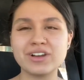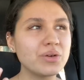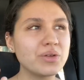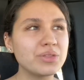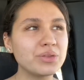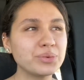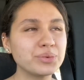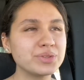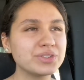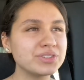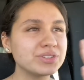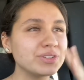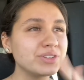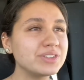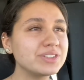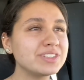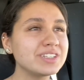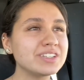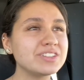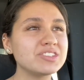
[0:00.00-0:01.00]
the
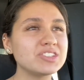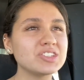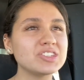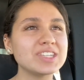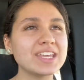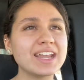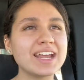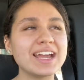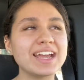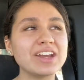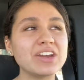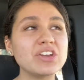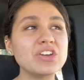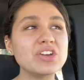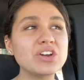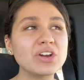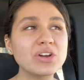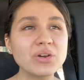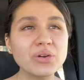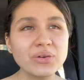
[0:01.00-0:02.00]
results. It's just that I
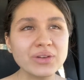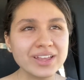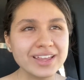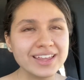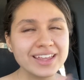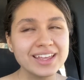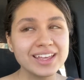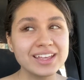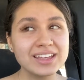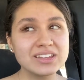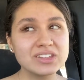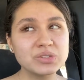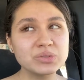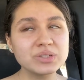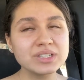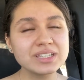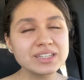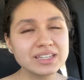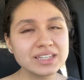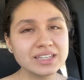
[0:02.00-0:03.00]
know
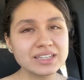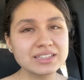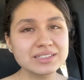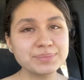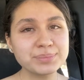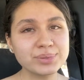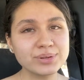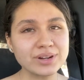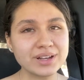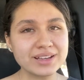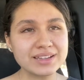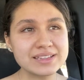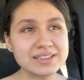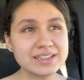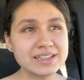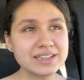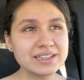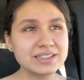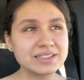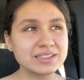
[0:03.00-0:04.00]
doing this
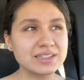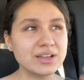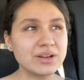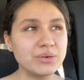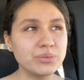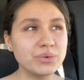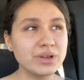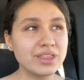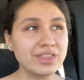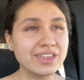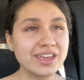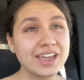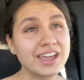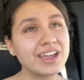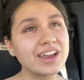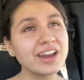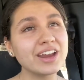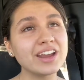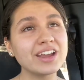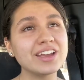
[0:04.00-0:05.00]
process with
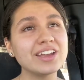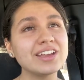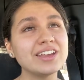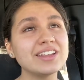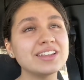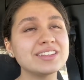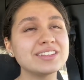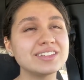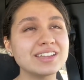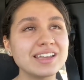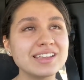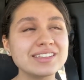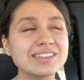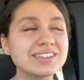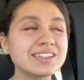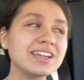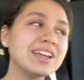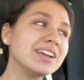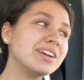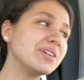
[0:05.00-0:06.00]
hair does
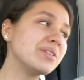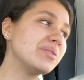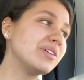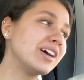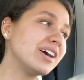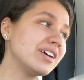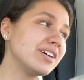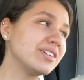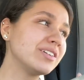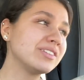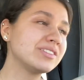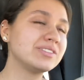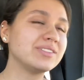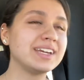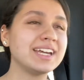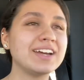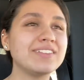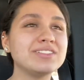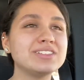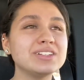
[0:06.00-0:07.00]
take a while, so I
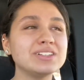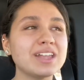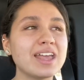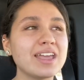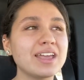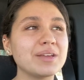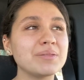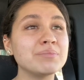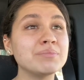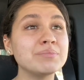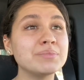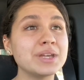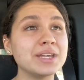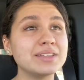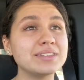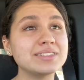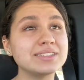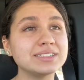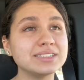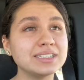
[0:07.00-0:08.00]
have to like
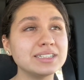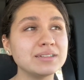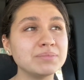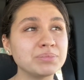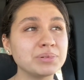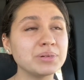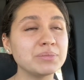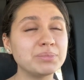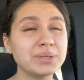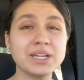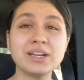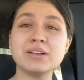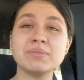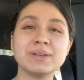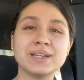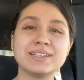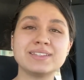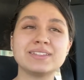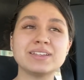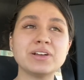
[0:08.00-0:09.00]
mentally prepare
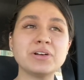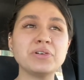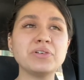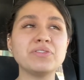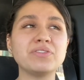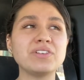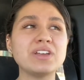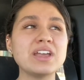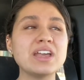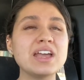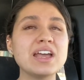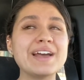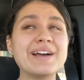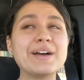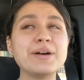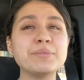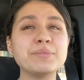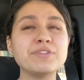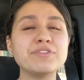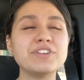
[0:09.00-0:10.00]
myself.
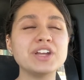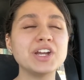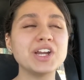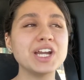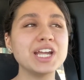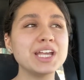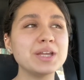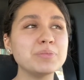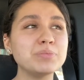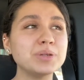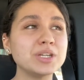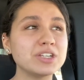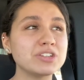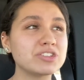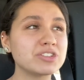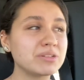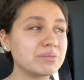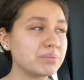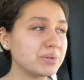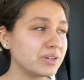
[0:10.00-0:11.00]
I'm a very
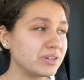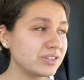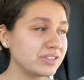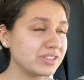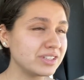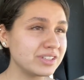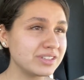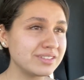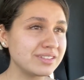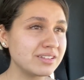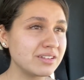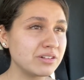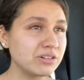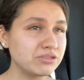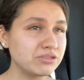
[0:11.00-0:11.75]
impatient person, so